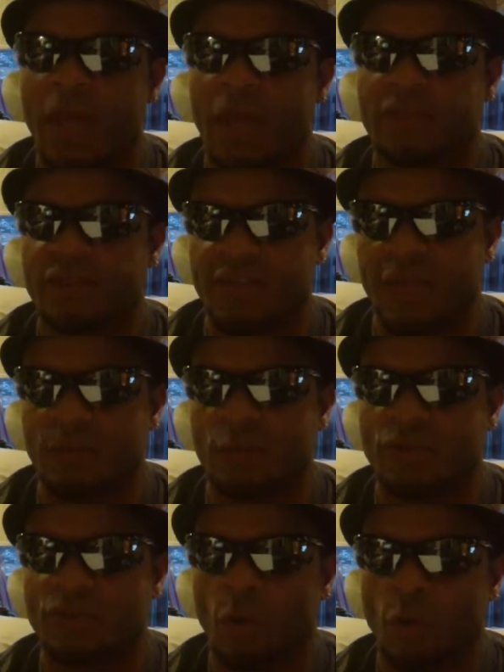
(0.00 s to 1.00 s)
And
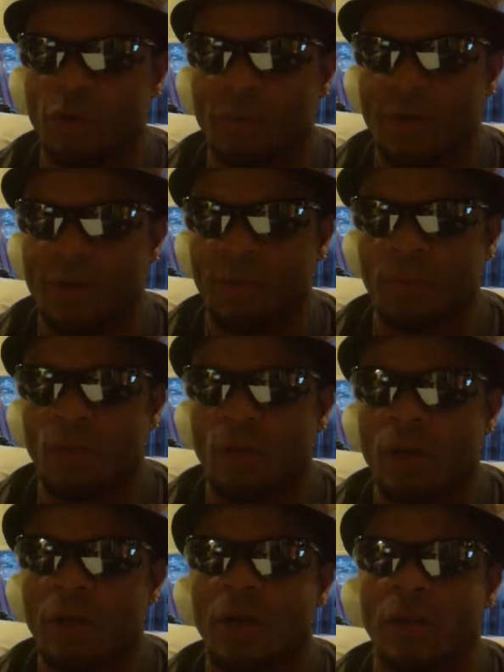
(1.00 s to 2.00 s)
Samuel told the people
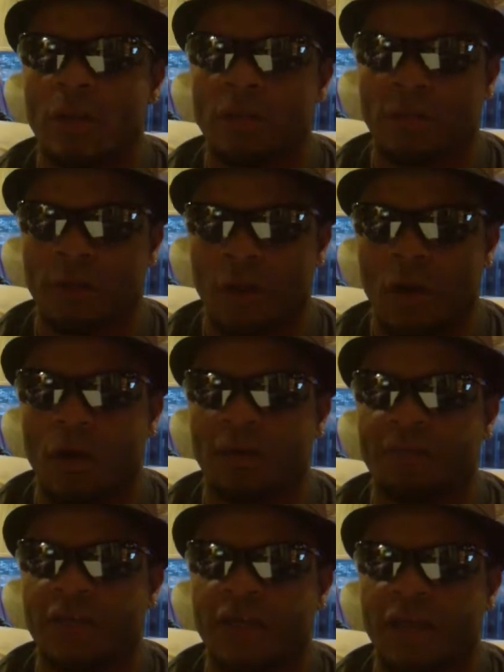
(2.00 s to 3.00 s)
the
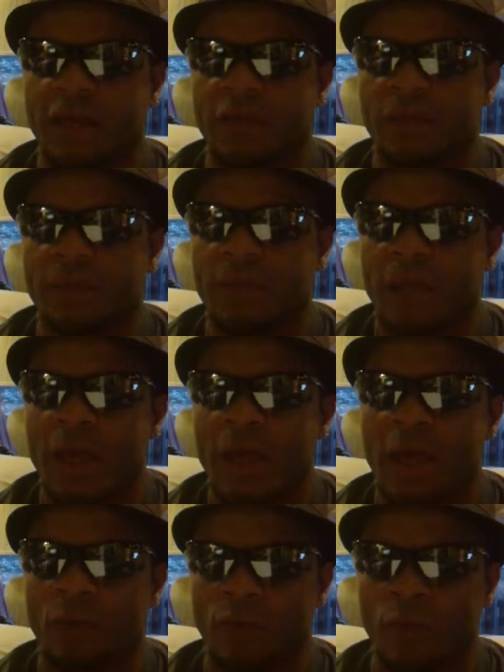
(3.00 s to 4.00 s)
law of the kingdom,
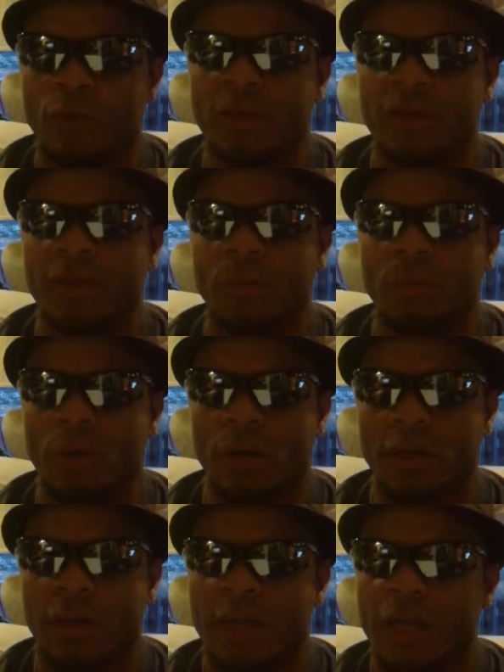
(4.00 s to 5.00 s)
and wrote it in a
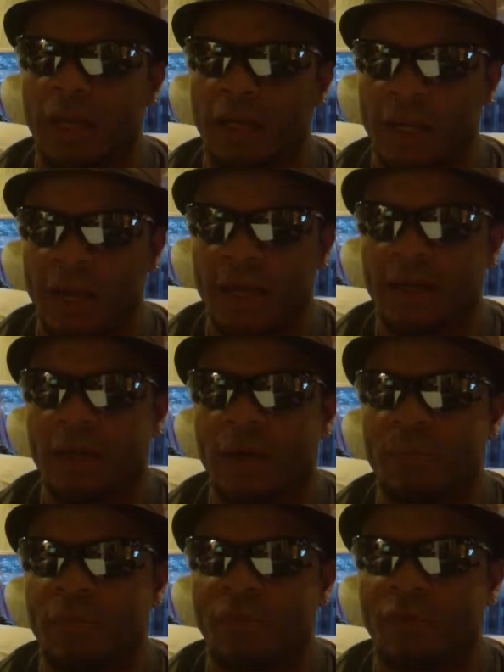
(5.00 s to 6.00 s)
book, and laid it
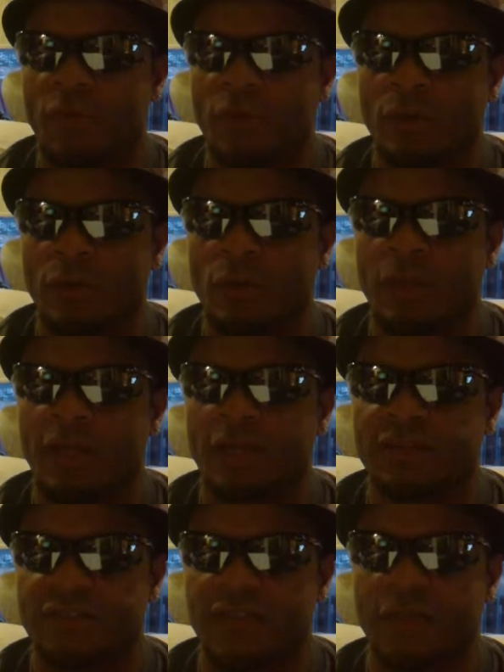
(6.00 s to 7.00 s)
up before the Lord.
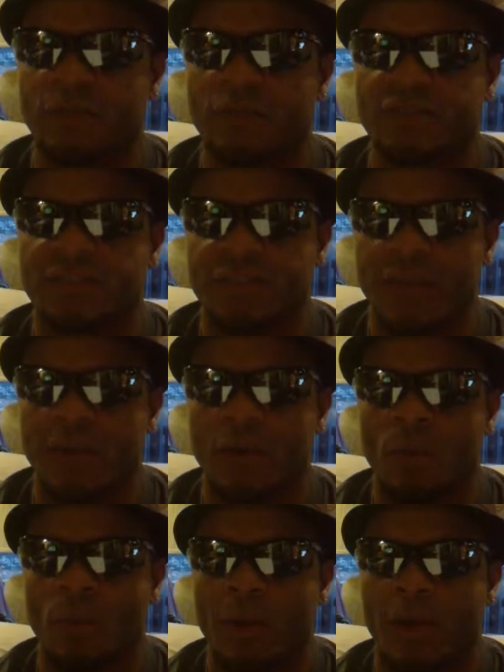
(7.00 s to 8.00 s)
And Samuel sent
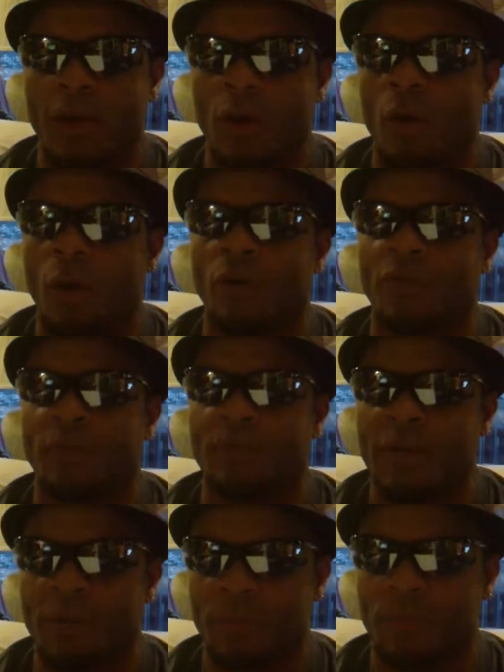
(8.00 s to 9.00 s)
away all the
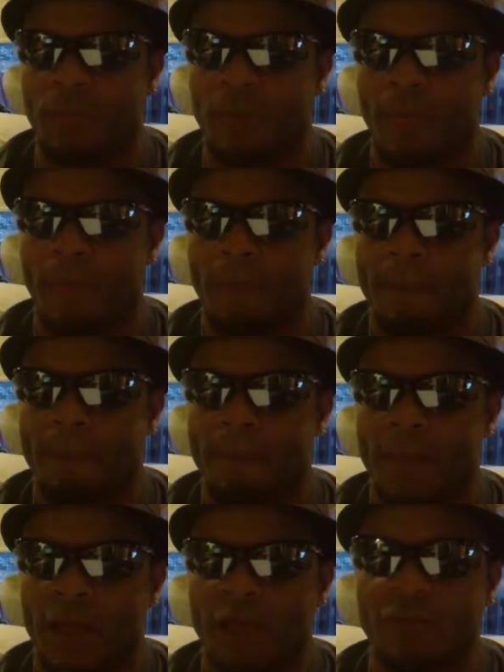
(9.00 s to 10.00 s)
people,
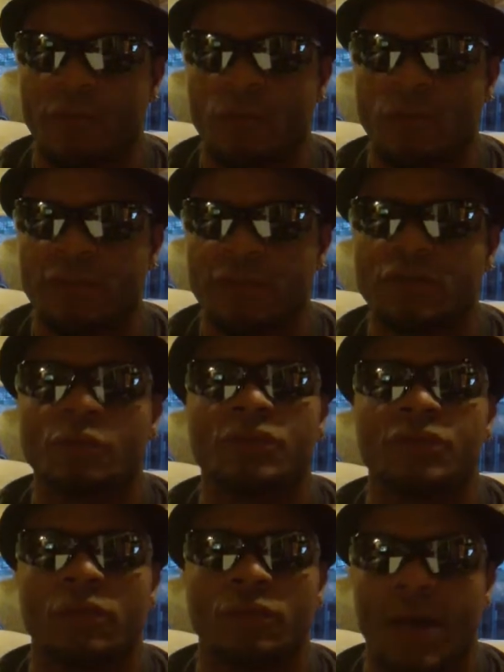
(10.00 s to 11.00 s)
everyone to
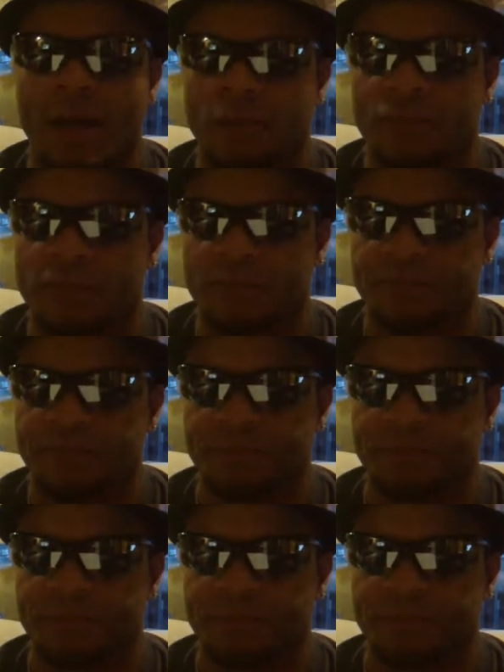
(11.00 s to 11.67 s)
his own house.